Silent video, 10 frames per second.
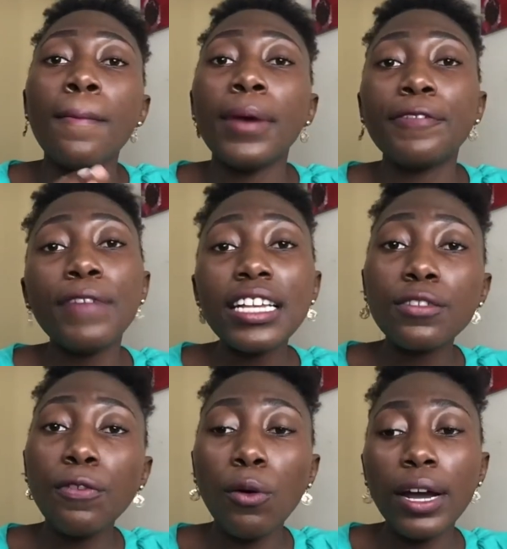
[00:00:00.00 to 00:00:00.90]
but
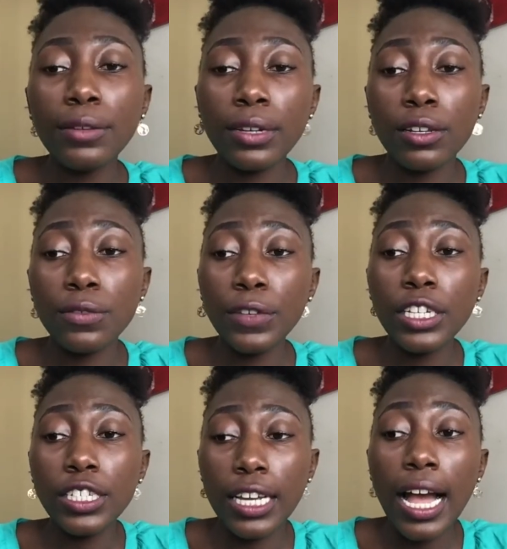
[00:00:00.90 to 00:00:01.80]
fast forward when i was
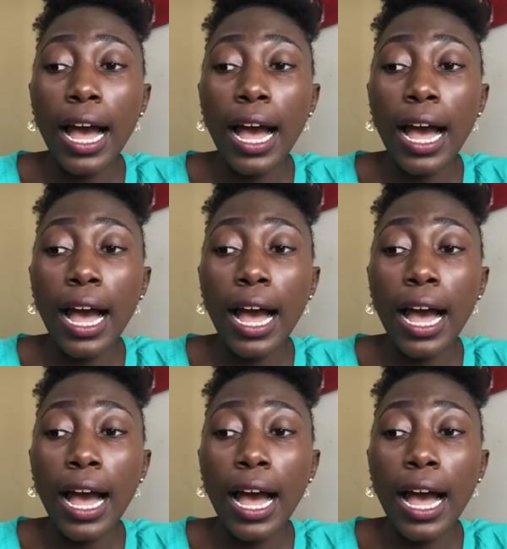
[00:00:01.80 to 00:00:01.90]
finishing